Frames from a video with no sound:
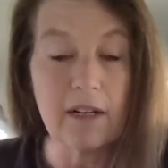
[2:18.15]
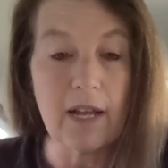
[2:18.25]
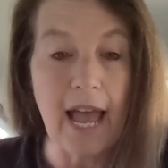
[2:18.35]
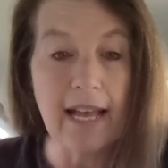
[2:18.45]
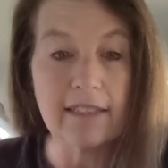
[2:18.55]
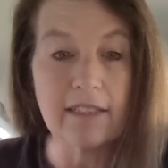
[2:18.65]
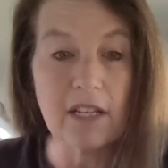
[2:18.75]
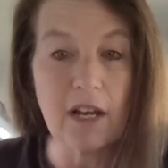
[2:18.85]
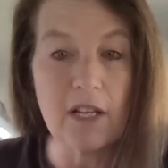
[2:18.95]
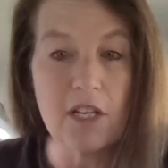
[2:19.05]
has,
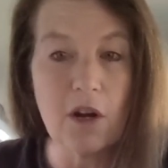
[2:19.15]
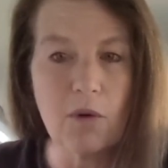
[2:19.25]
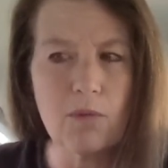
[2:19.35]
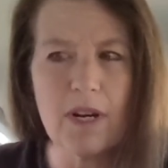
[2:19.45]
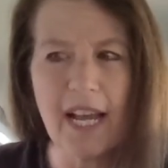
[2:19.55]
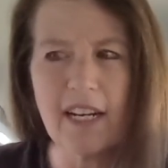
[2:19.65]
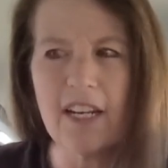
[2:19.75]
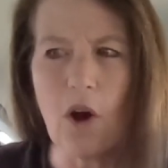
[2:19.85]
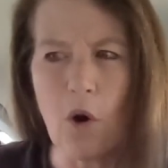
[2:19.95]
you know, not an